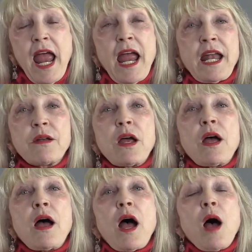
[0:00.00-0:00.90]
and
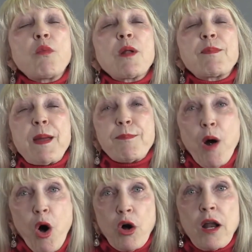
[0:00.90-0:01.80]
I want to be a
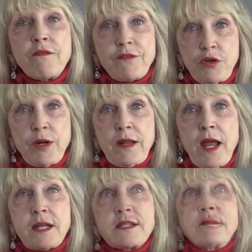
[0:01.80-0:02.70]
part of doing
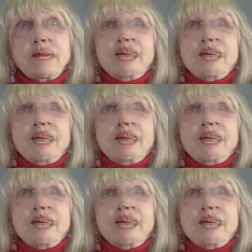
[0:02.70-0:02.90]
that.